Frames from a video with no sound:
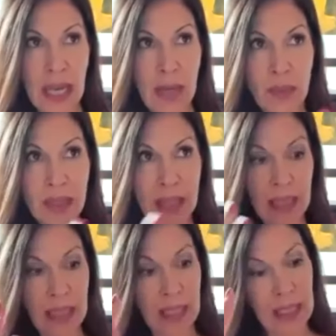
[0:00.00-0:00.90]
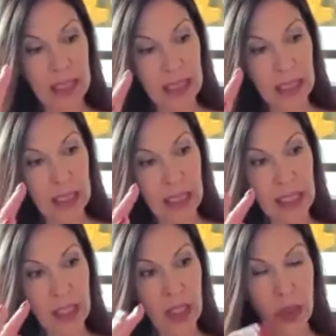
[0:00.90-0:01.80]
And when the, the
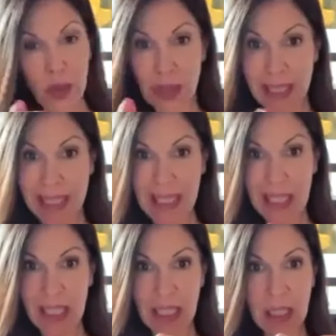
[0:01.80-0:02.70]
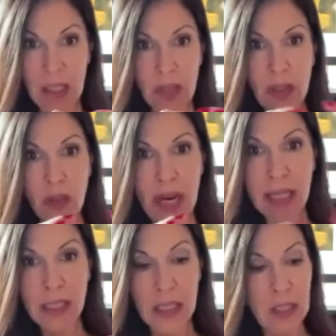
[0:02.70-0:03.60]
light codes hit it, it literally
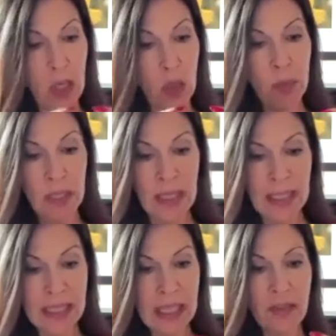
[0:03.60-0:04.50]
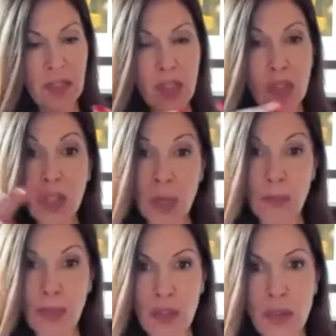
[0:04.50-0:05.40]
cracks it to open and that stuff starts to come
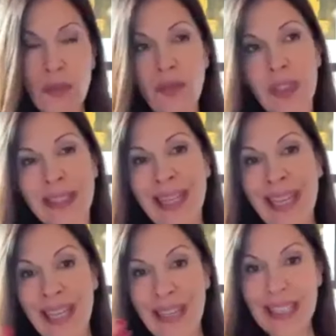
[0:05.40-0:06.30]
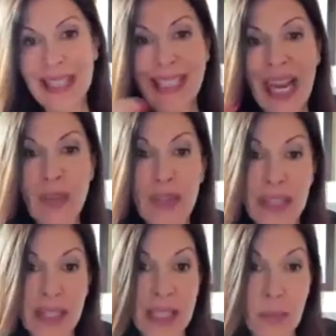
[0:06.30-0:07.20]
to the surface. This is how they
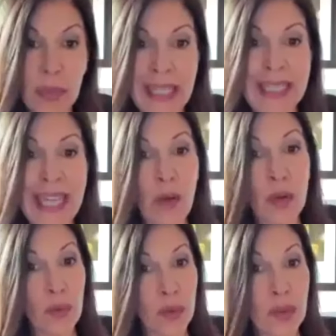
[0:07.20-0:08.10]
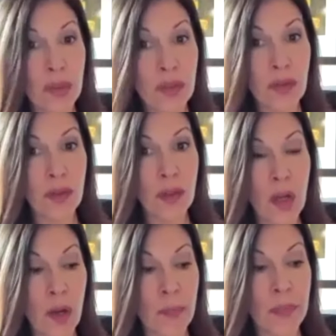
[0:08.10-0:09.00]
explained how it works
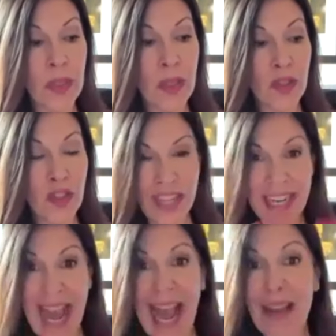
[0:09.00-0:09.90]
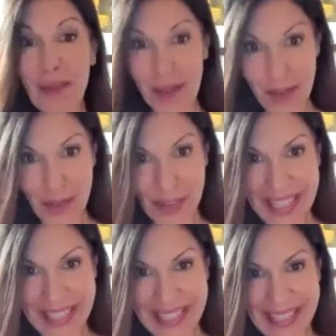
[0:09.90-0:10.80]
um, so that I would
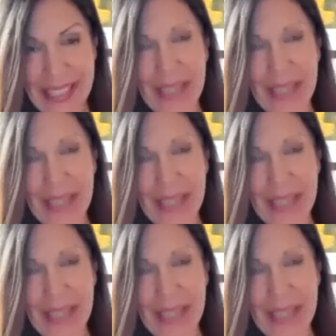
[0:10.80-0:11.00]
understand it in